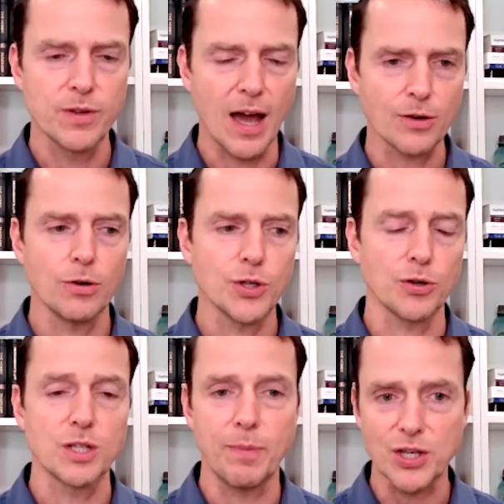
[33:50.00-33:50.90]
doctors
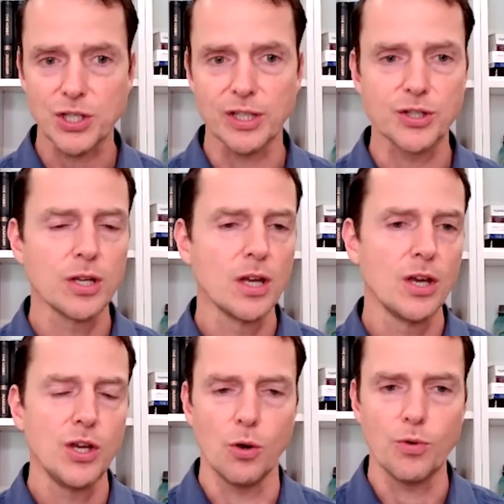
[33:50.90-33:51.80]
are specialists.
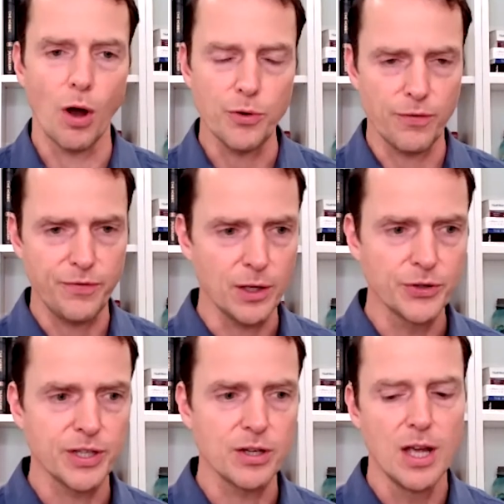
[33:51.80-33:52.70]
You know, all your
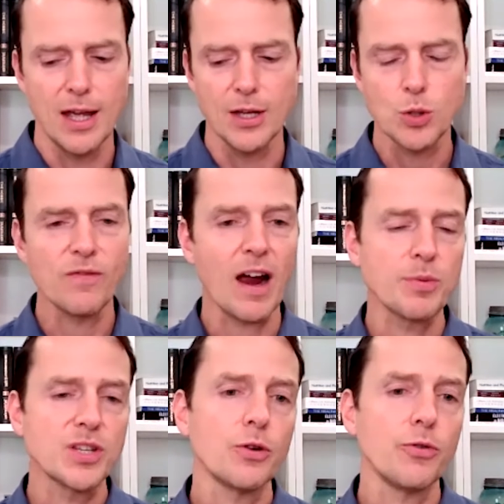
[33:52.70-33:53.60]
fields, and and
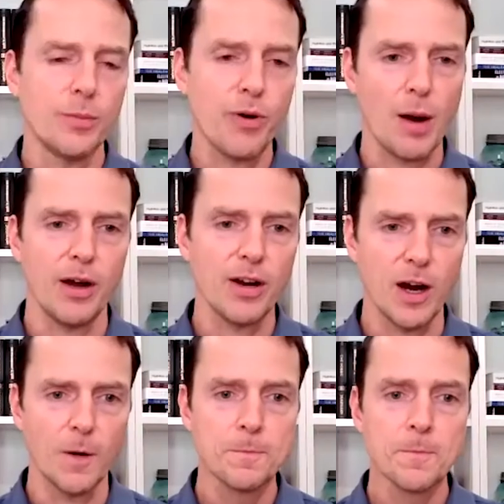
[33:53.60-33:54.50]
25% are in the primary
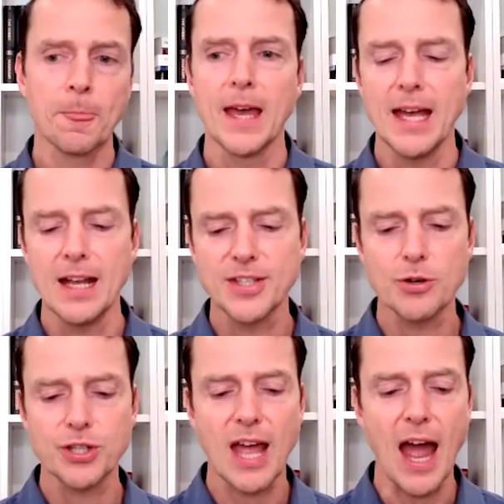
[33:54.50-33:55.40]
care. And it's
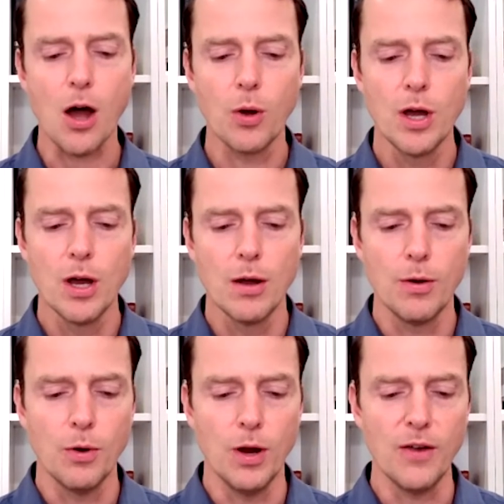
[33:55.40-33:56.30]
interesting how
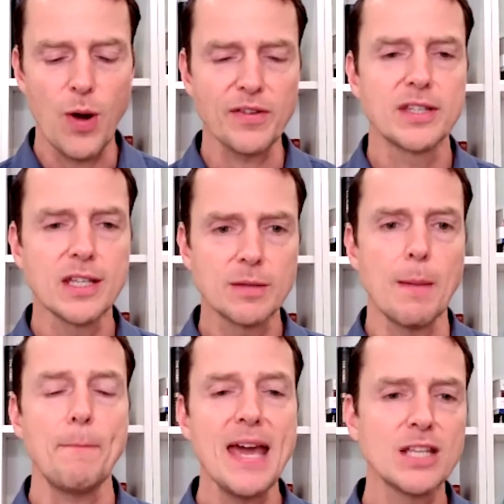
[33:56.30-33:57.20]
if we have a system
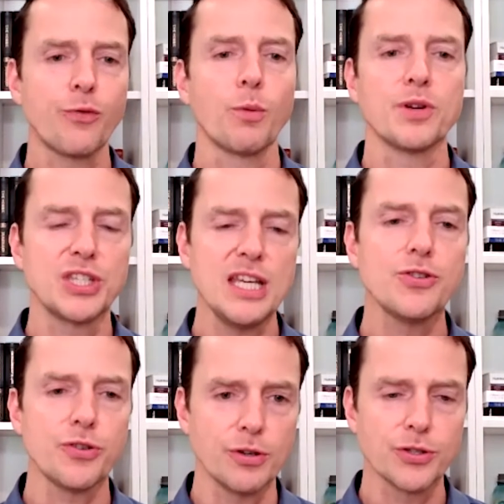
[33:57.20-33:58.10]
that pays for
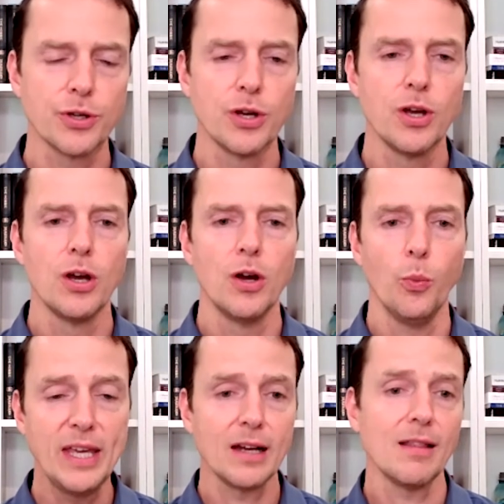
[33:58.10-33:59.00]
procedures,
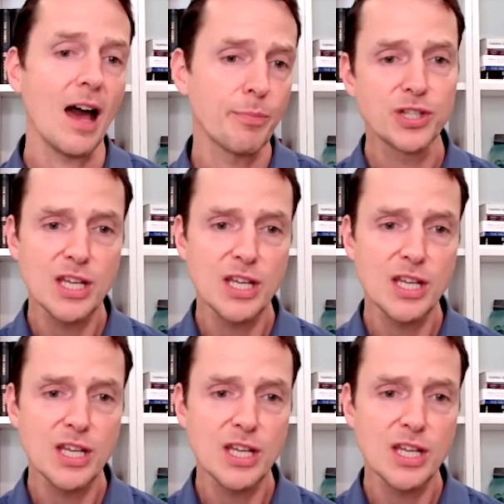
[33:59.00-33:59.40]
we get a lot of